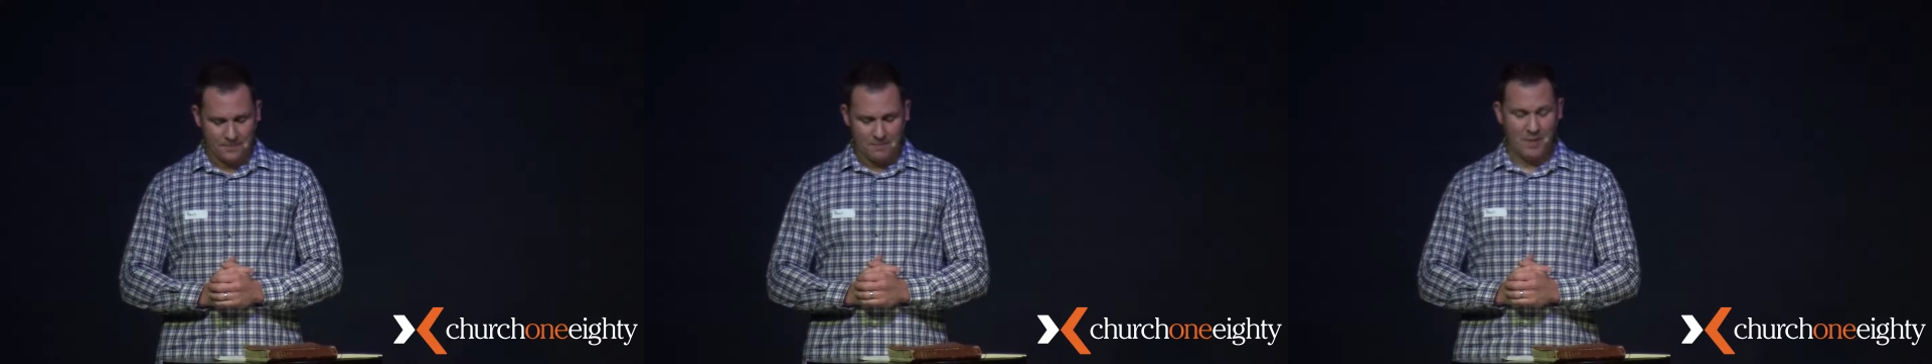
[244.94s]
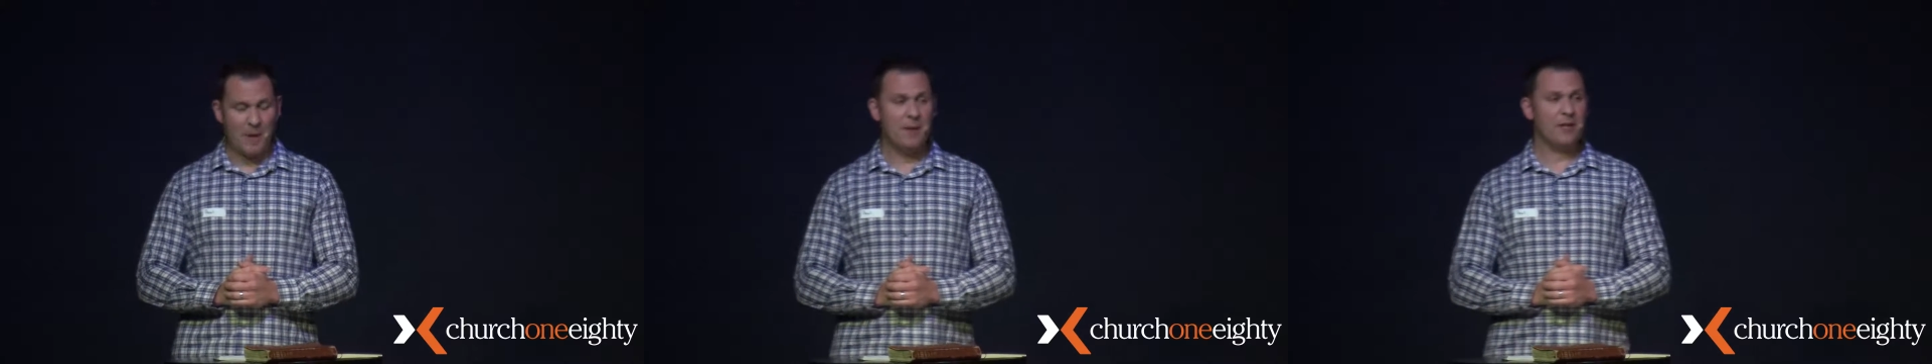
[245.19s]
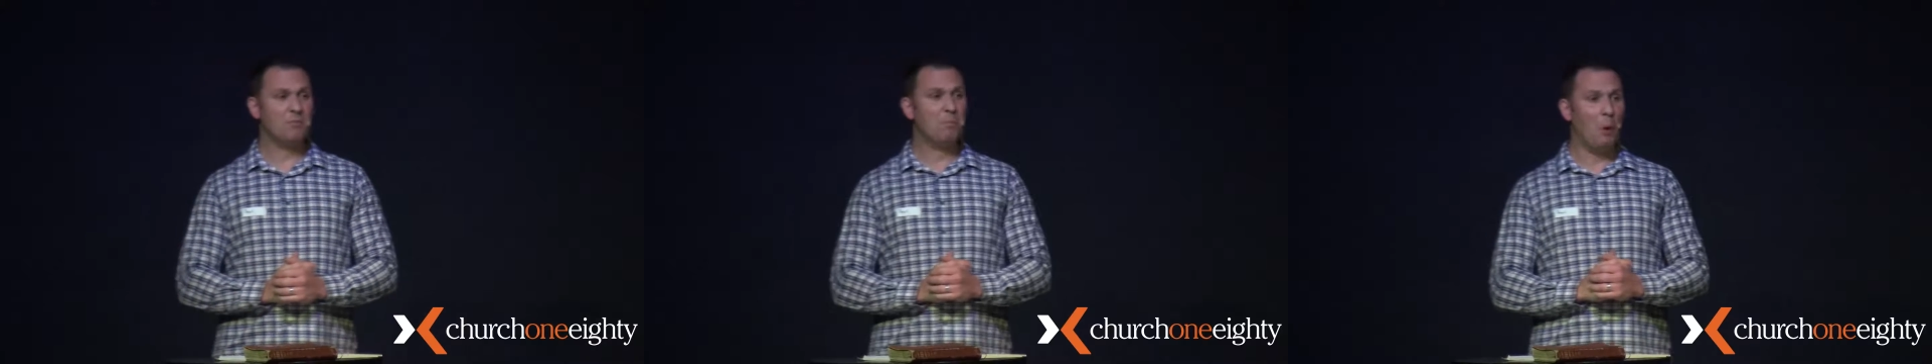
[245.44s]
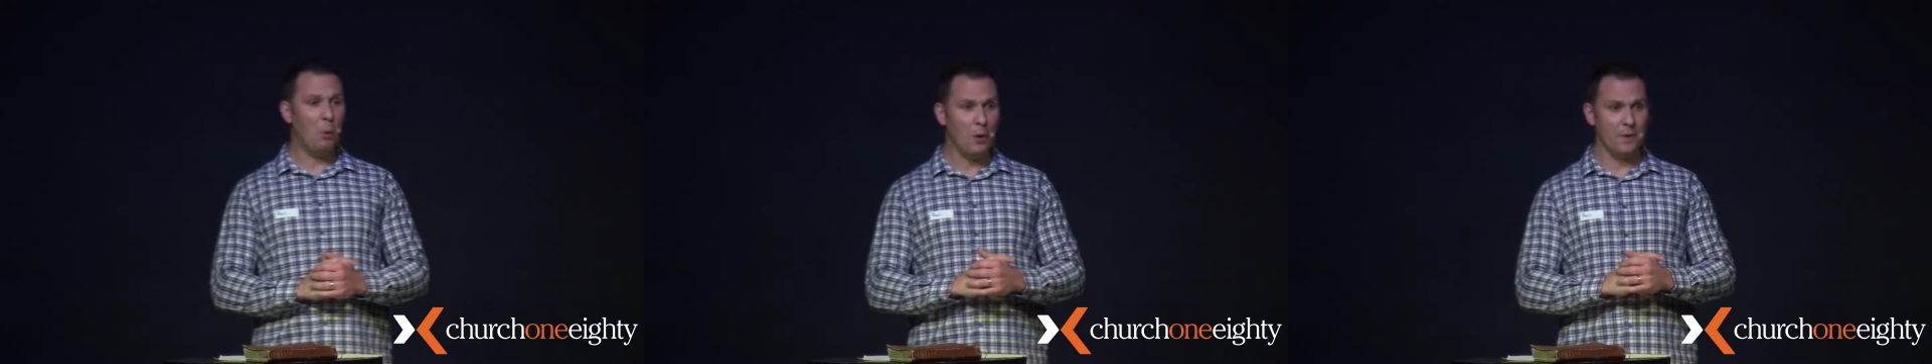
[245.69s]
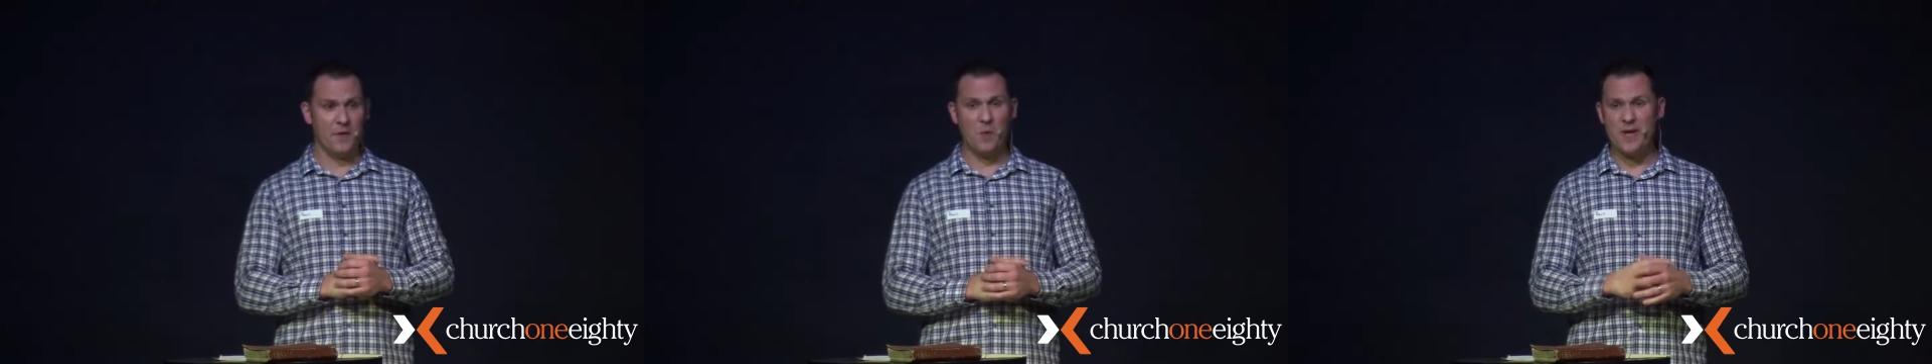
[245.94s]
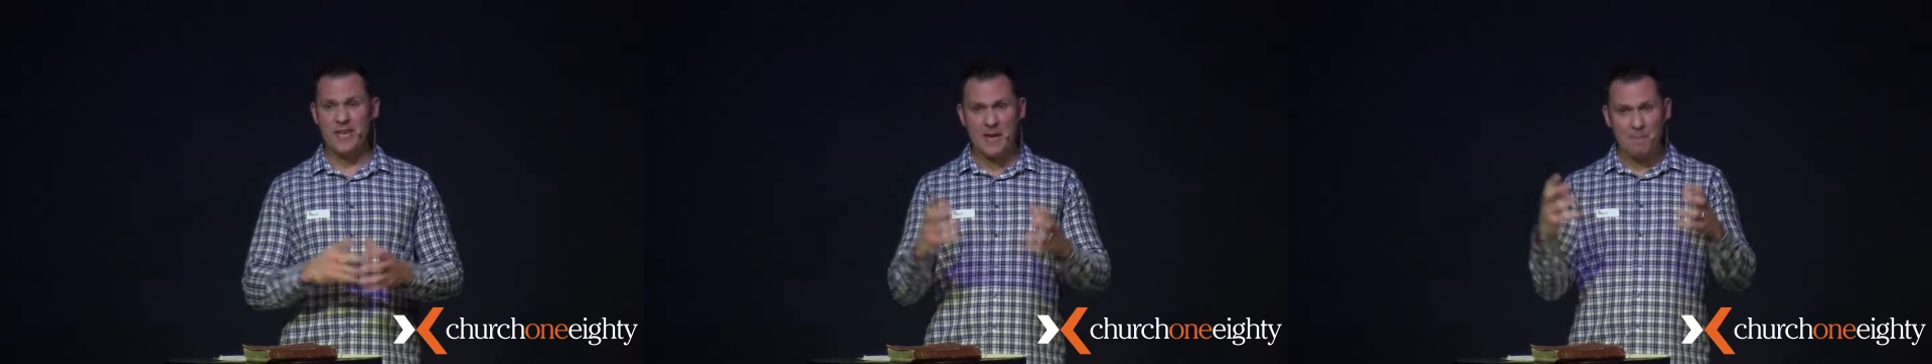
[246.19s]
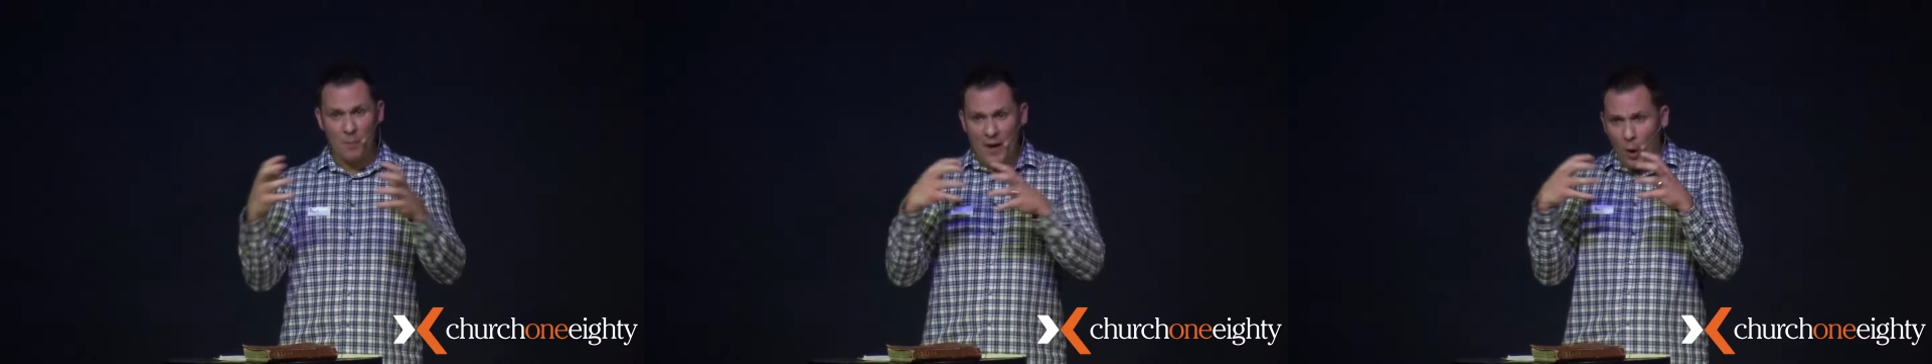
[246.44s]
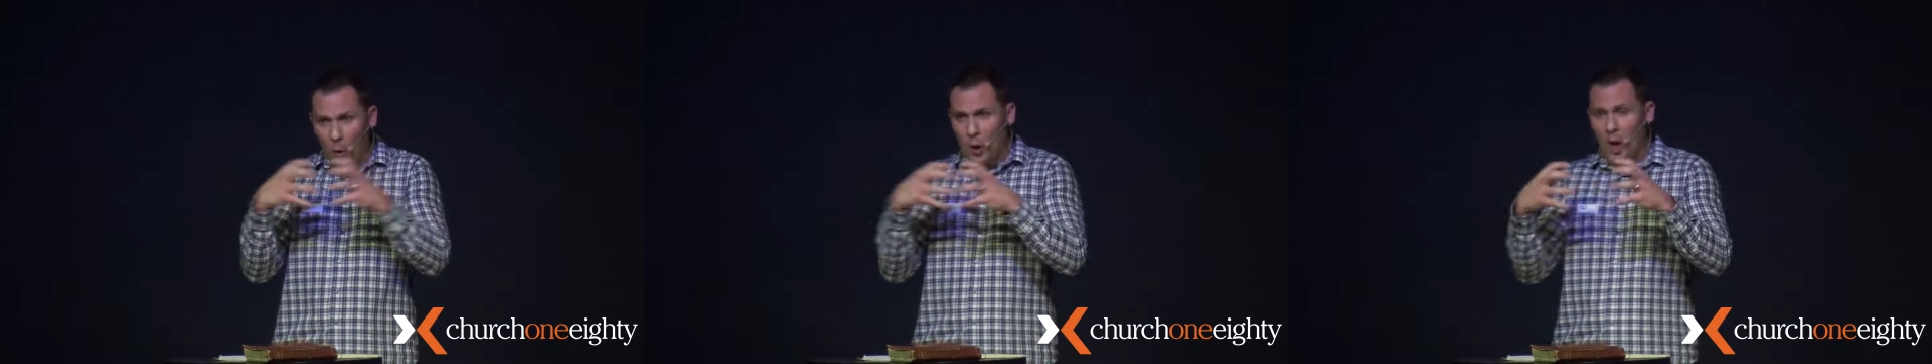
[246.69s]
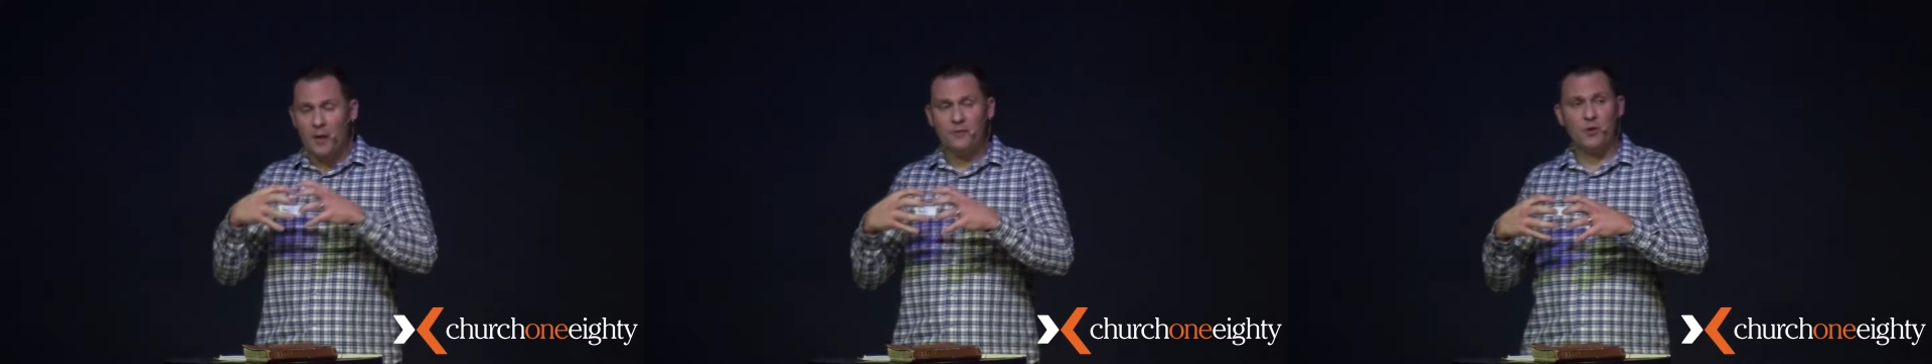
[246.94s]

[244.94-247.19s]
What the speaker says: Maybe it's porn that we hold on